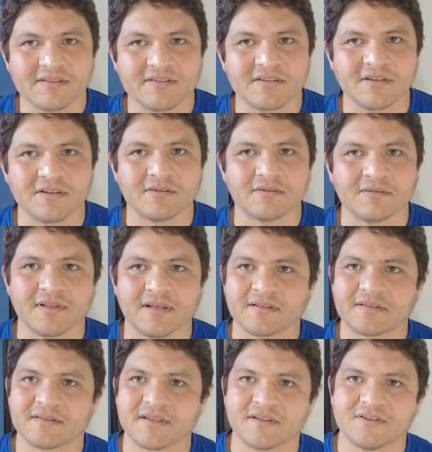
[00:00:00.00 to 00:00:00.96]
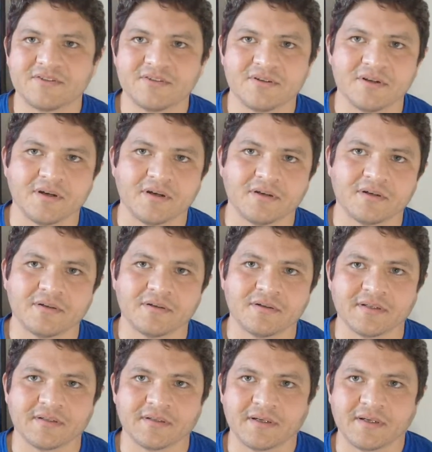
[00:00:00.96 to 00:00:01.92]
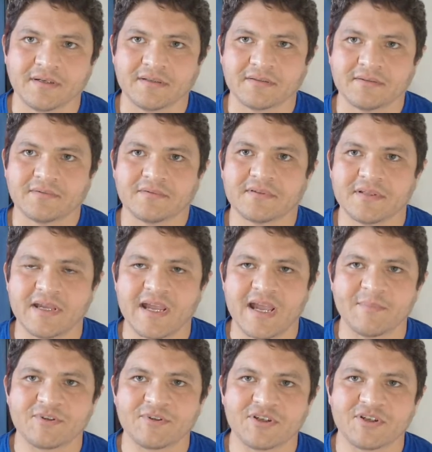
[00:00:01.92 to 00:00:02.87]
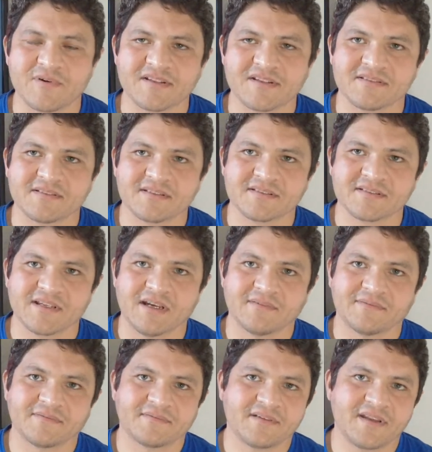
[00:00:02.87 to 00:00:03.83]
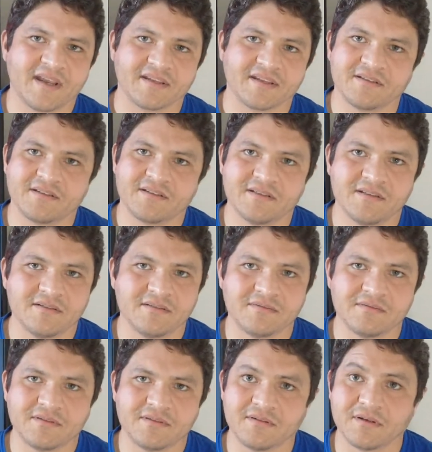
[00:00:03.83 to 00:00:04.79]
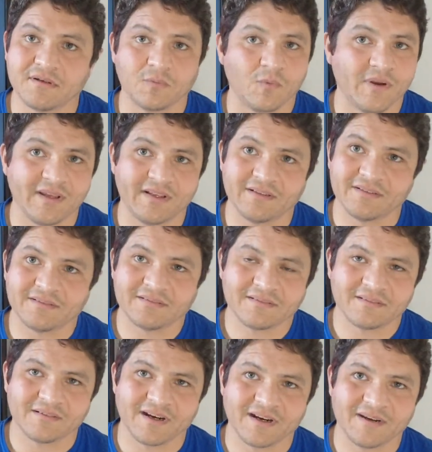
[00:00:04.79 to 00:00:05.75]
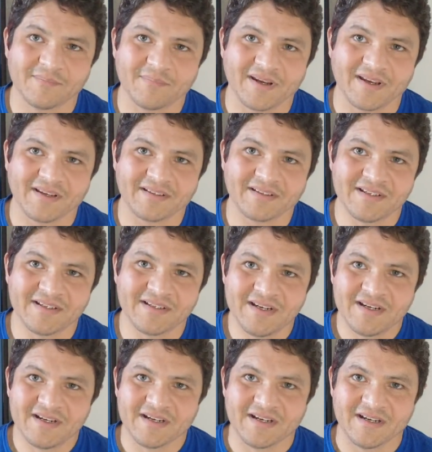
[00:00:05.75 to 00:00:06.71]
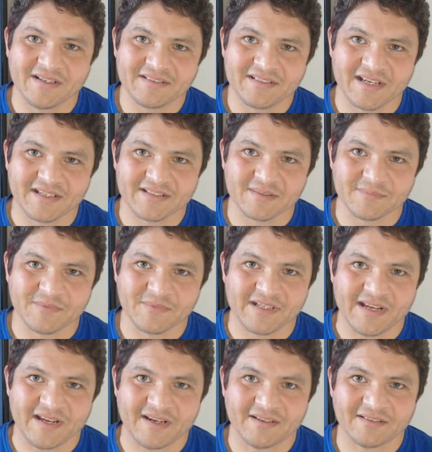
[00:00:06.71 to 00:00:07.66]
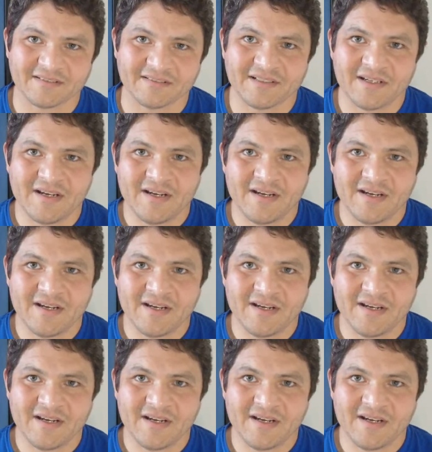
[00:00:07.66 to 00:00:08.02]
So, like, say judo and the amateur wrestling stuff, yeah, you can win right by taking someone down